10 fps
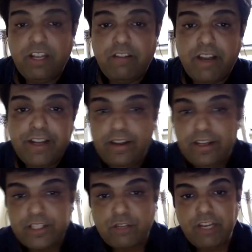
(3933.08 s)

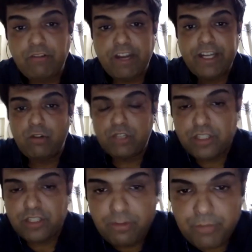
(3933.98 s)
It's a very vital
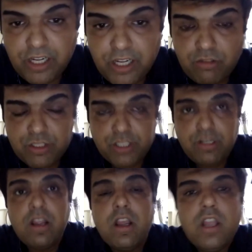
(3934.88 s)
question, brilliant question.
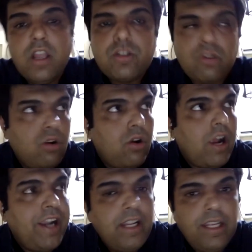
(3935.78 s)

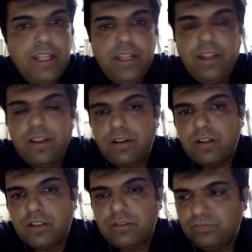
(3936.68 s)
So, ideally,
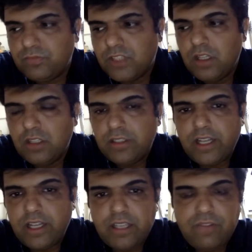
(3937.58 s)

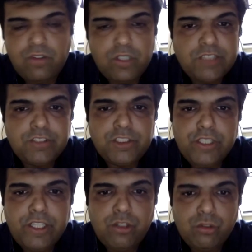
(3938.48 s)
there are 3-4 things which
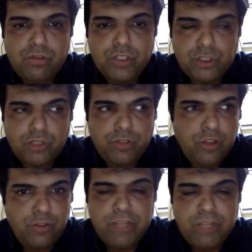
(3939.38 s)
you need to do. First of all,
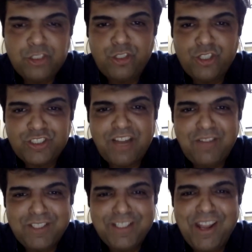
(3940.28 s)
you have to make sure your
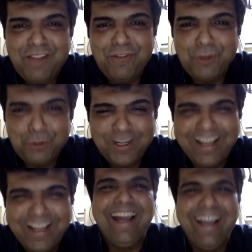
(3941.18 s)
staff doesn't leave you.
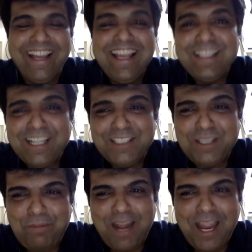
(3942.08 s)
That's
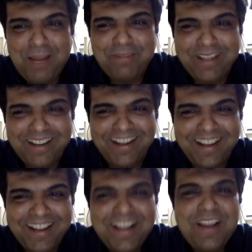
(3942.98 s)
the
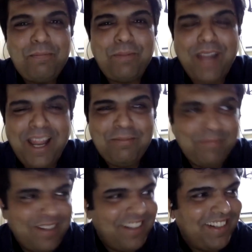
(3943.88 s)
prime